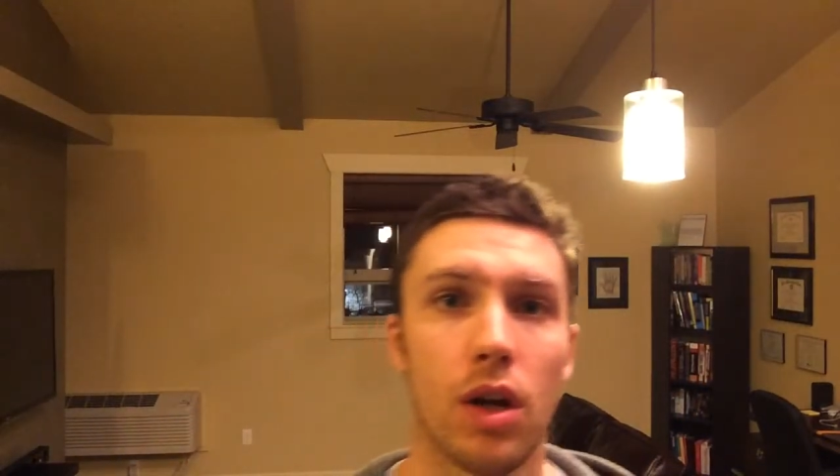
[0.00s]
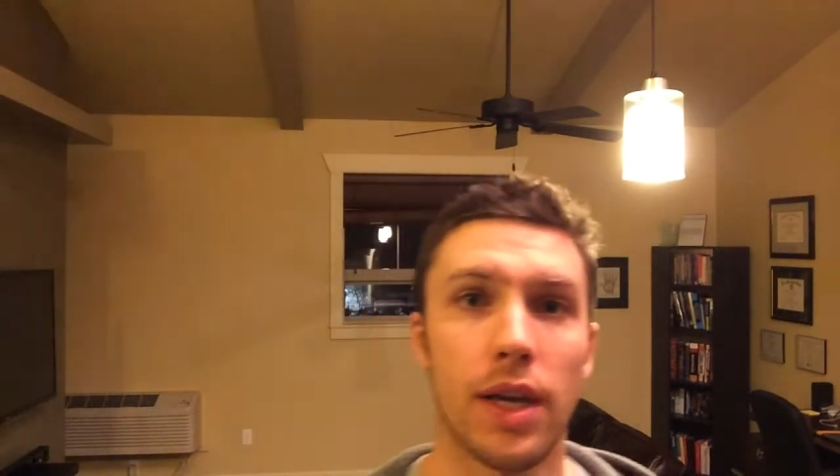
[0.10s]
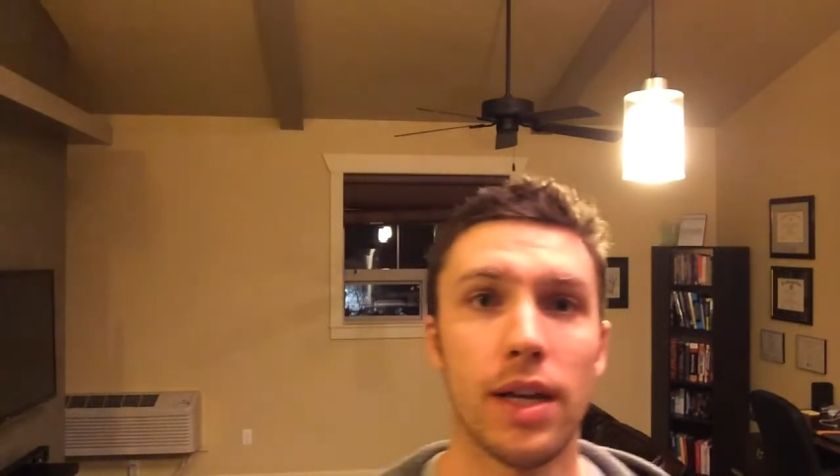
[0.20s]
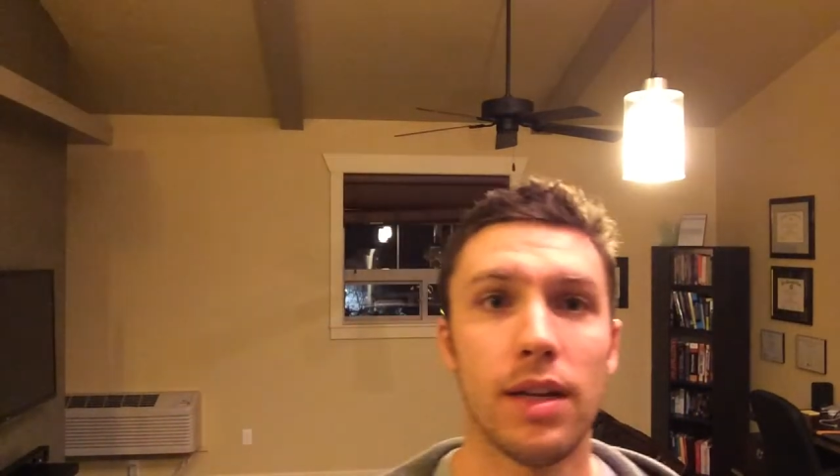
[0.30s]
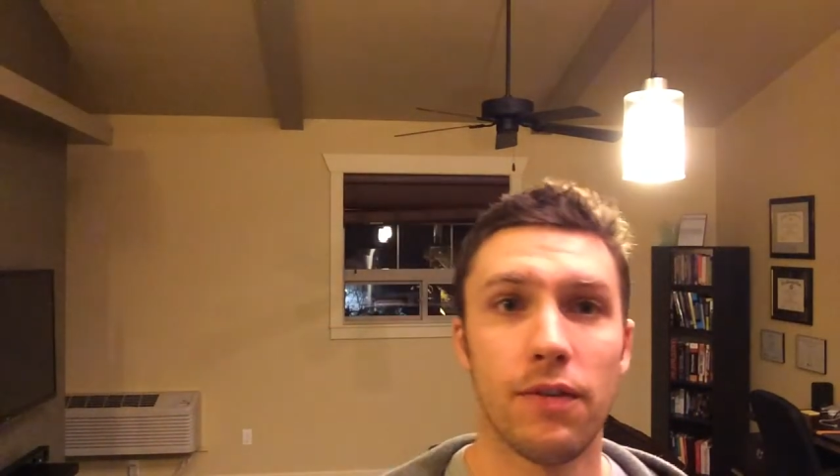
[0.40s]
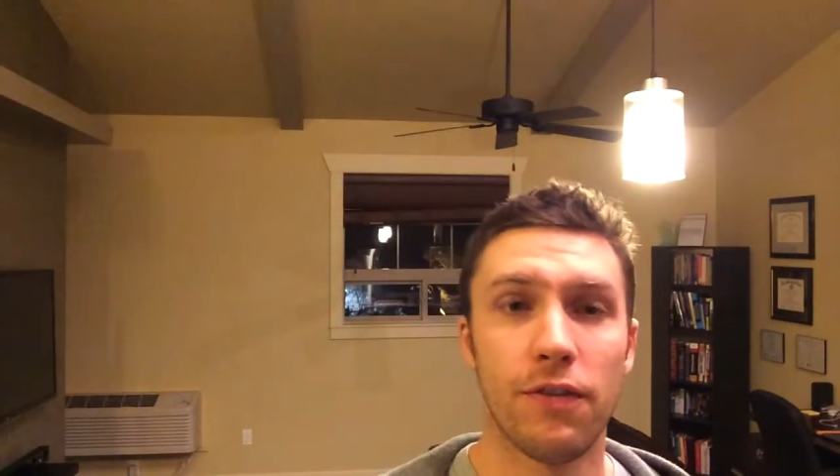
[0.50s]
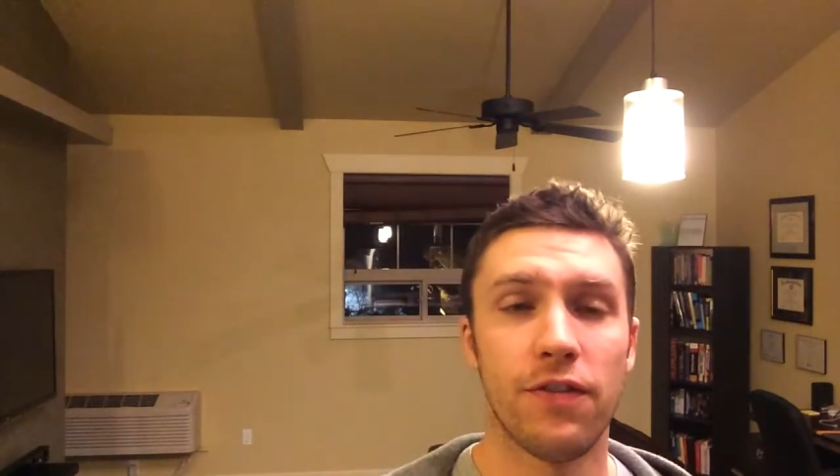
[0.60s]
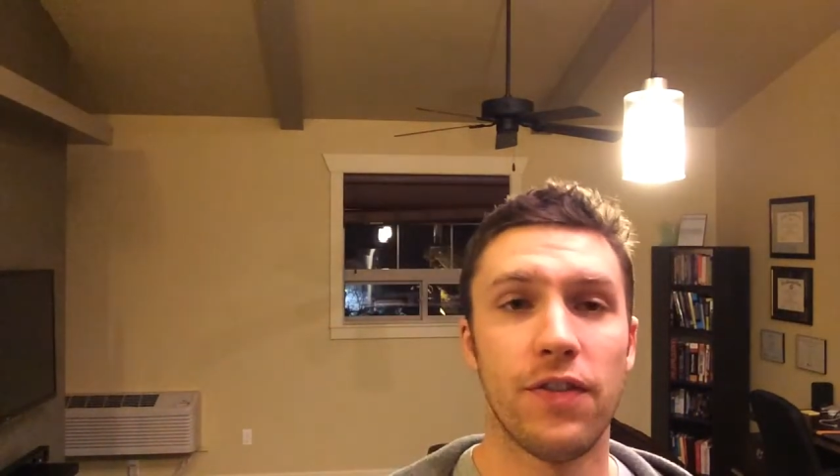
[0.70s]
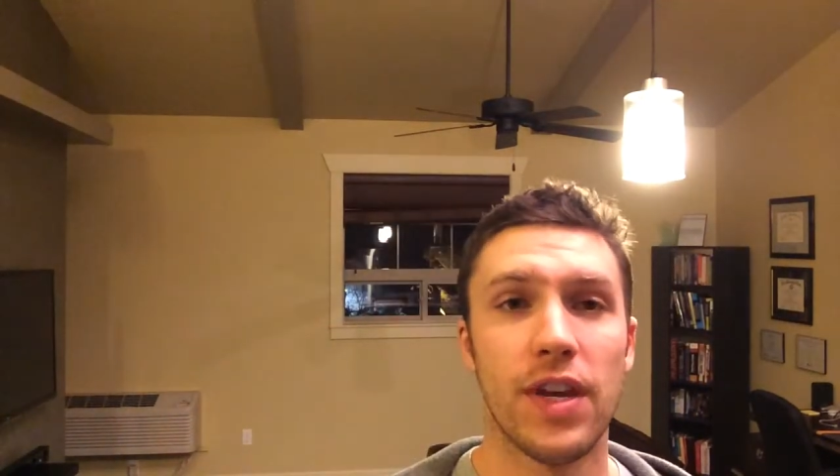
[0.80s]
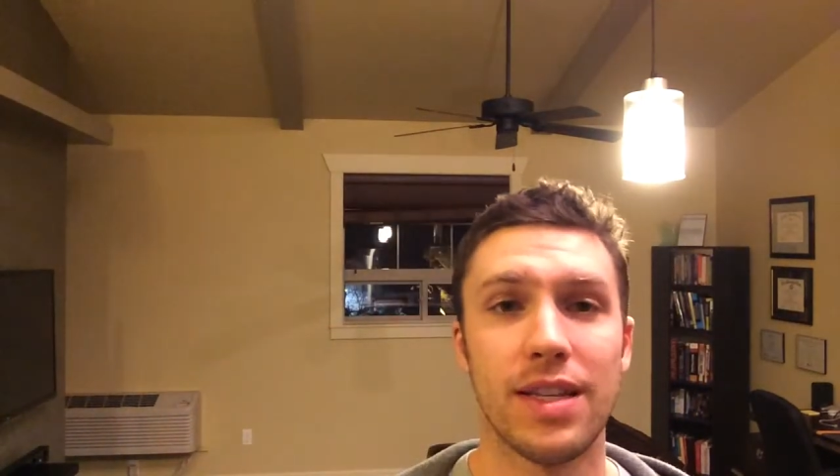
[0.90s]
getting
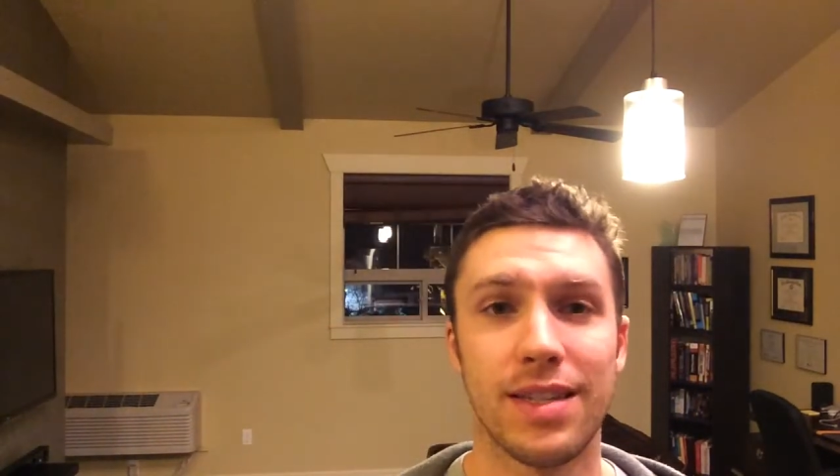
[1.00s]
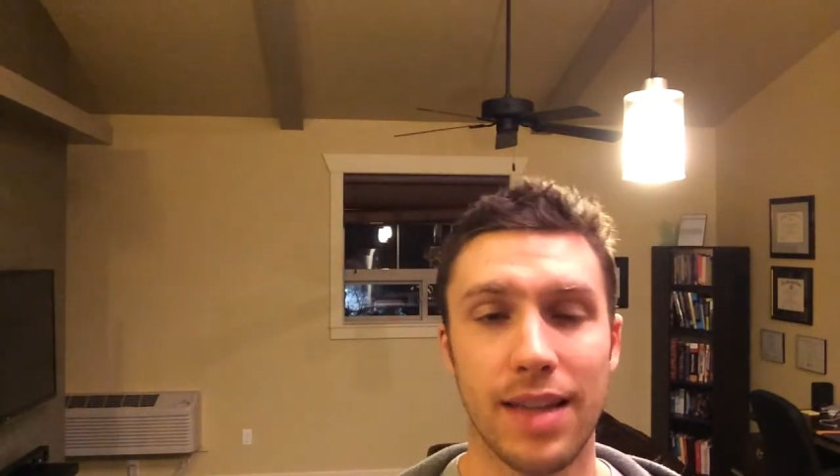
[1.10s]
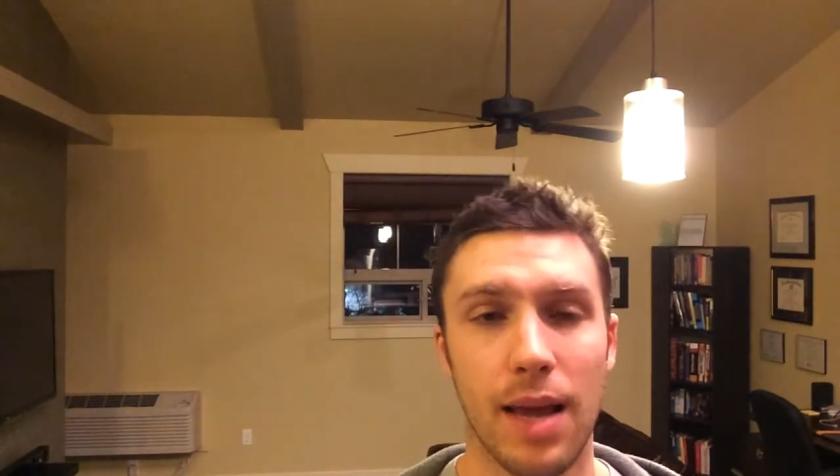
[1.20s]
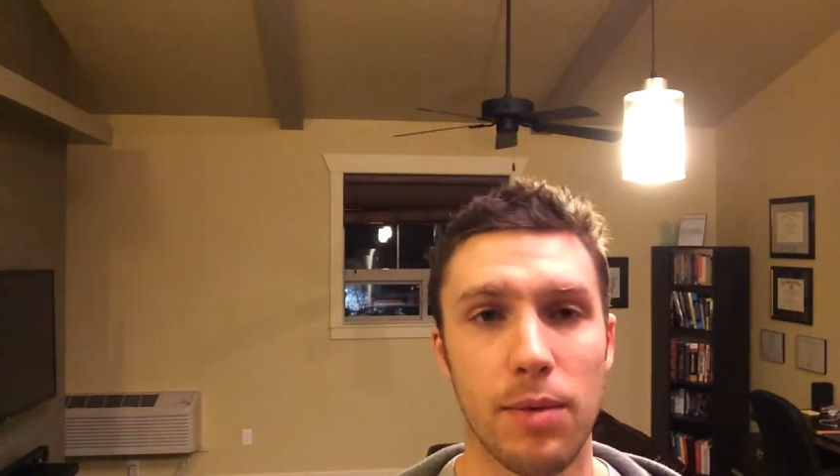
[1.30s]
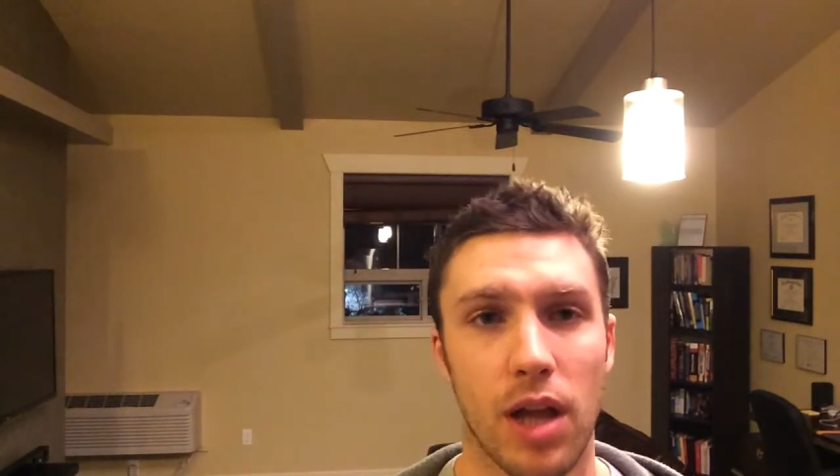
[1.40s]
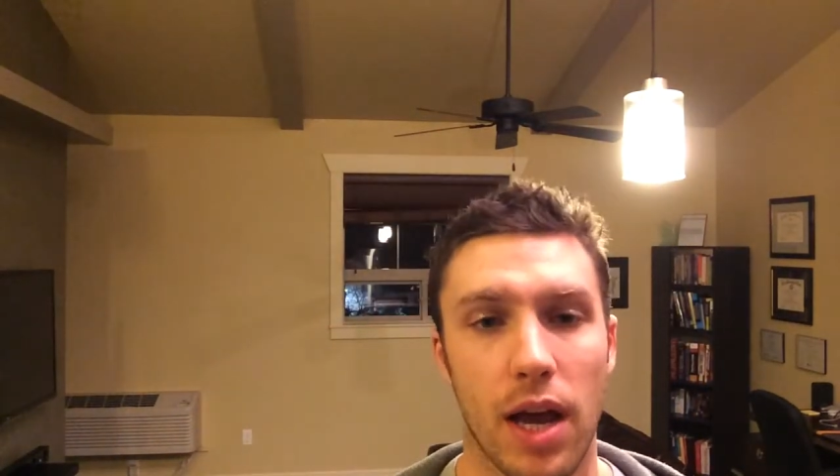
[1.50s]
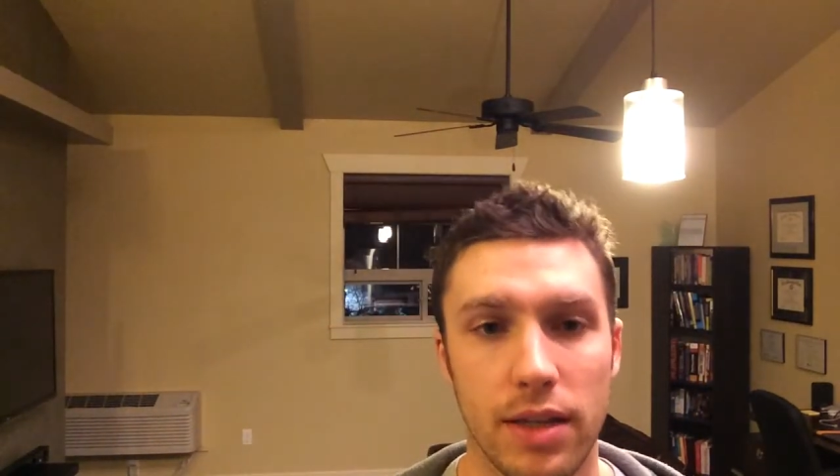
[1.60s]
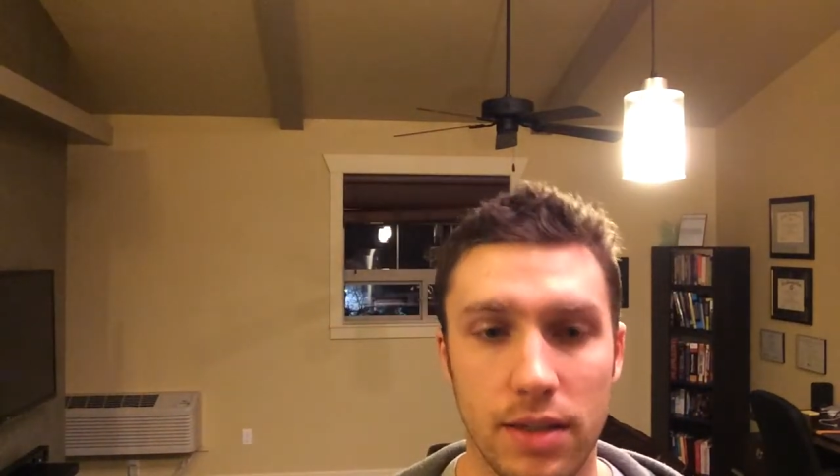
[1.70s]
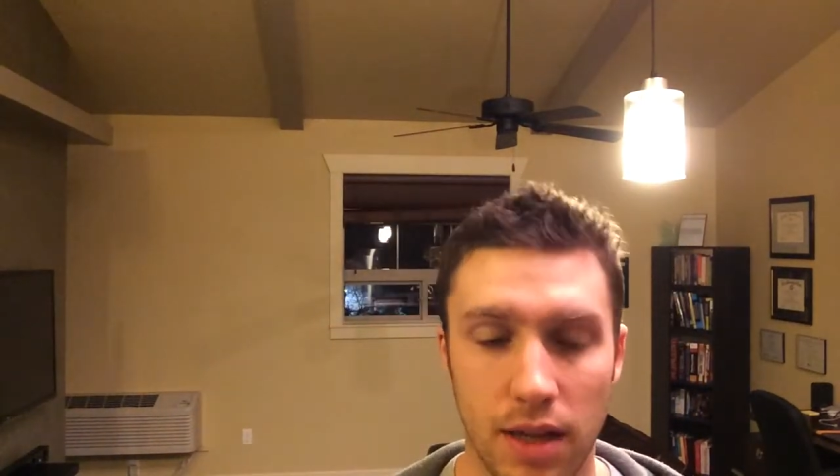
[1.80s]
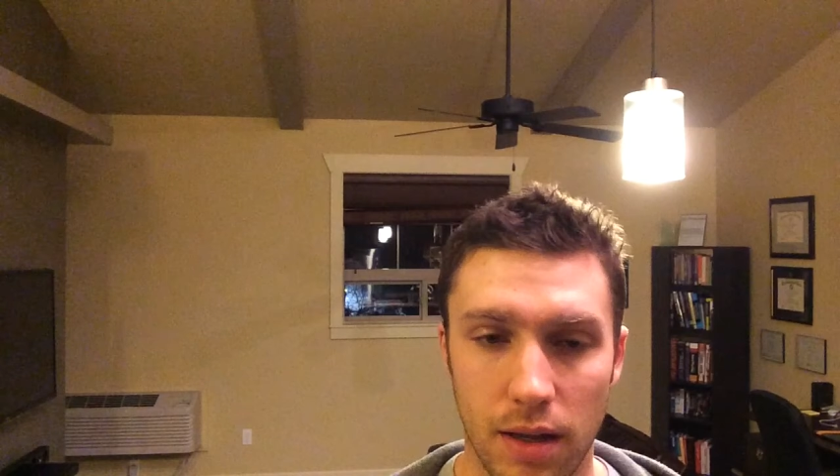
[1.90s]
feet
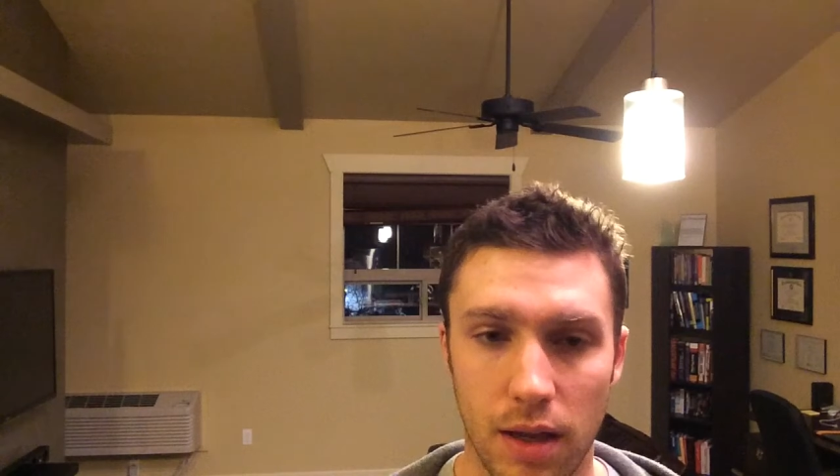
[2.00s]
stabilized